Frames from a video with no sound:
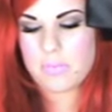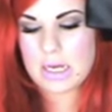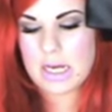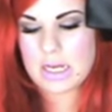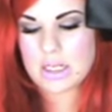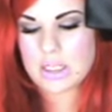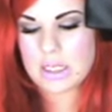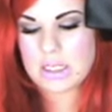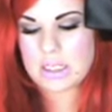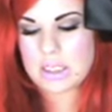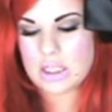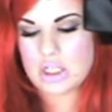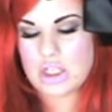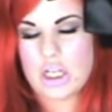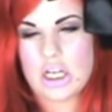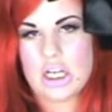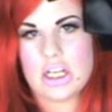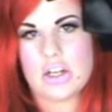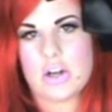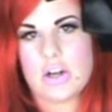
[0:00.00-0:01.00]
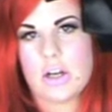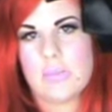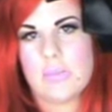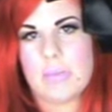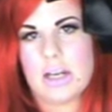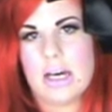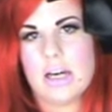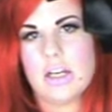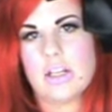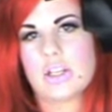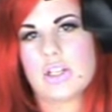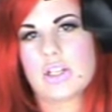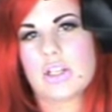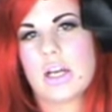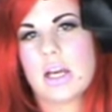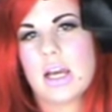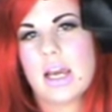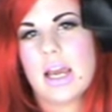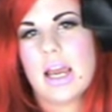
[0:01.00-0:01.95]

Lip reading: blush. It's a Sheertone blush.